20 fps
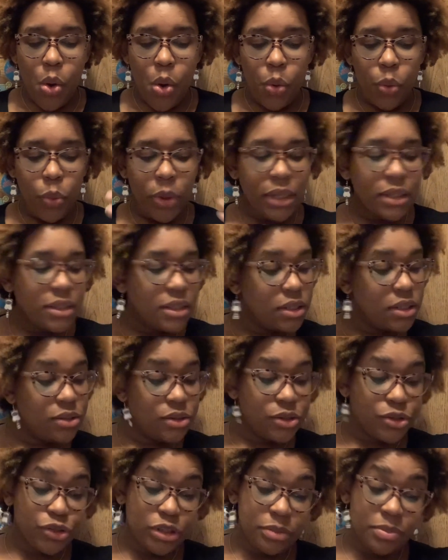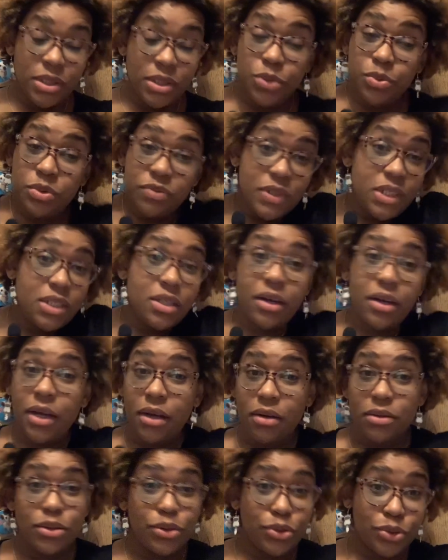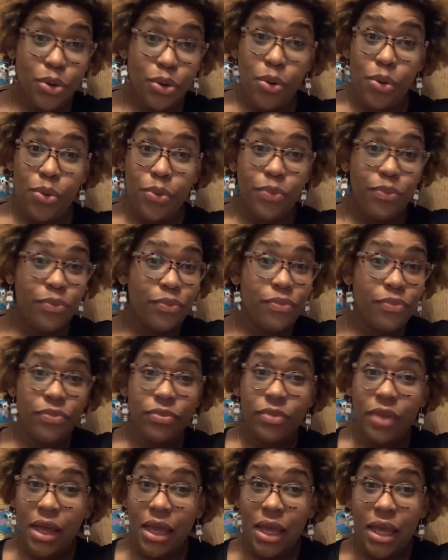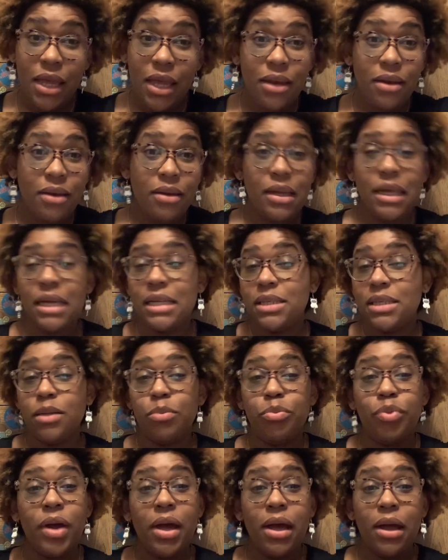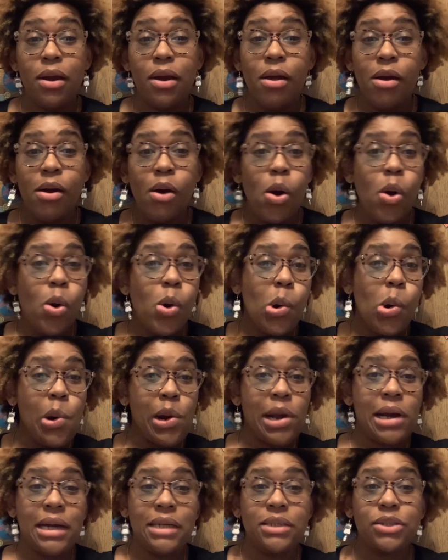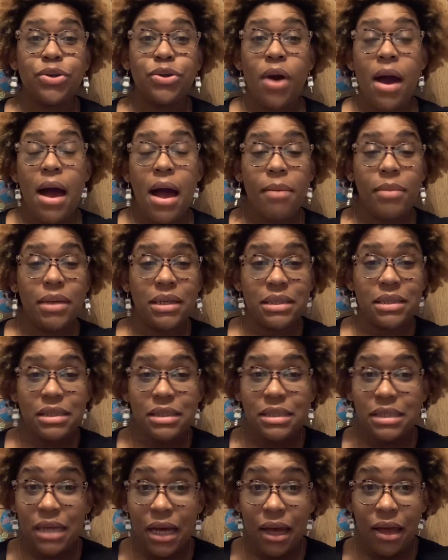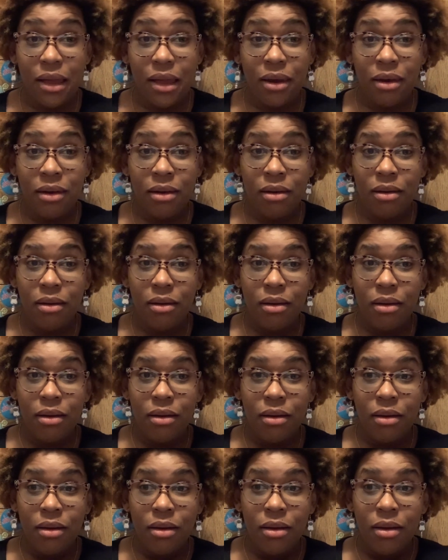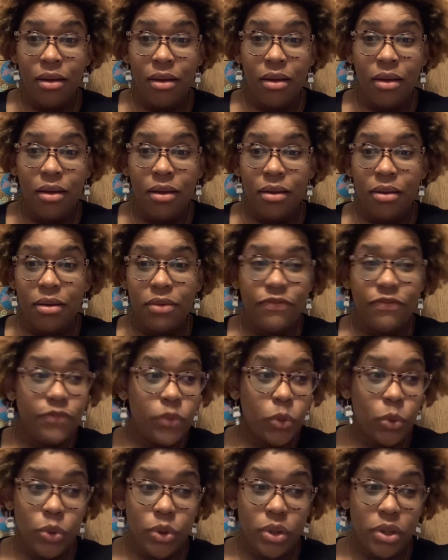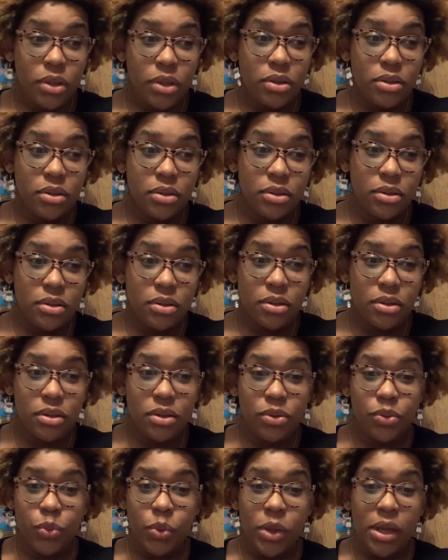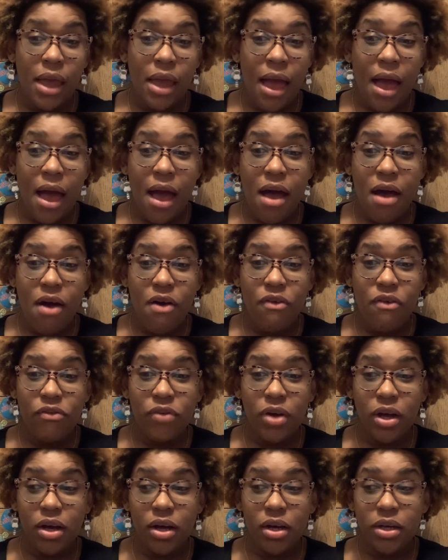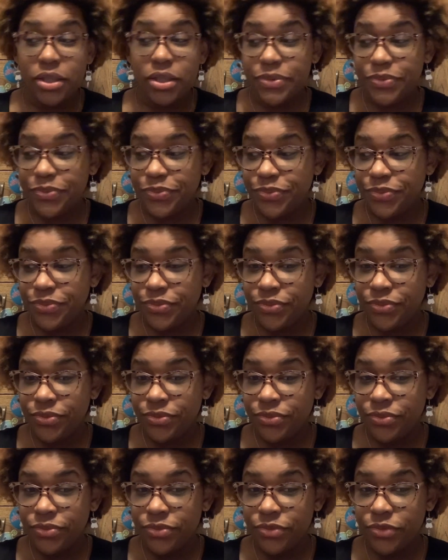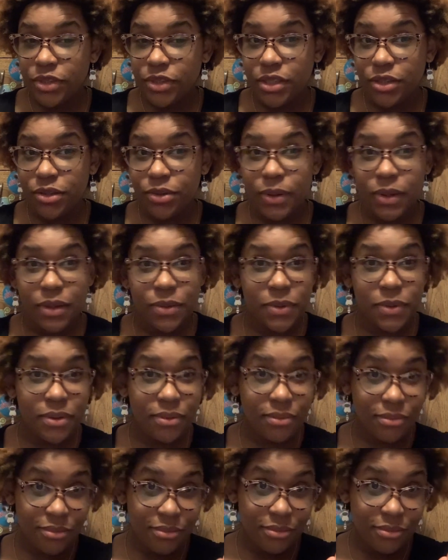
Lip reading: We continue the script until we reach our character's goal. The hen gets the bread. Organized crime is done for We have what's our other one?